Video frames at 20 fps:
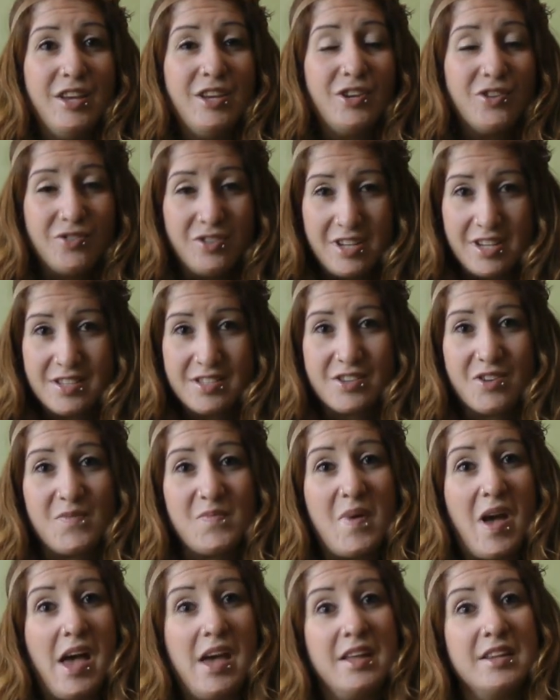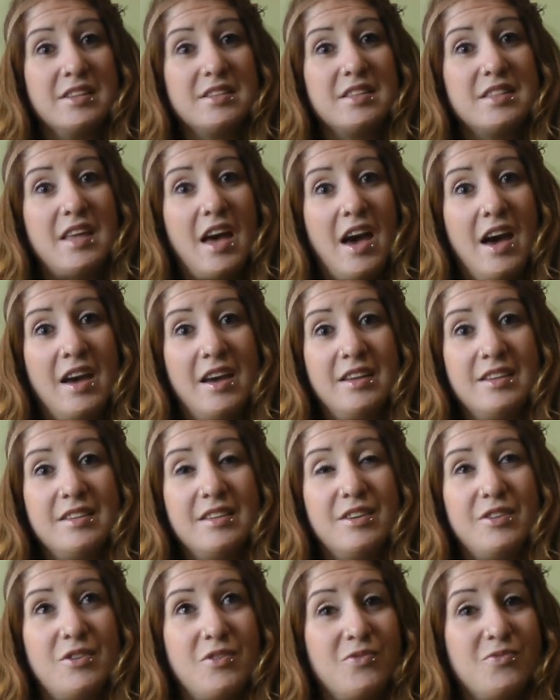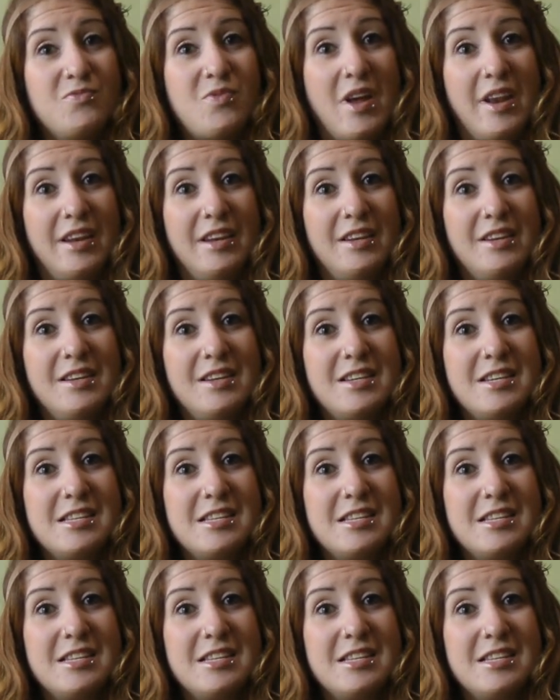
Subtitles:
your needs are met, that, you know, when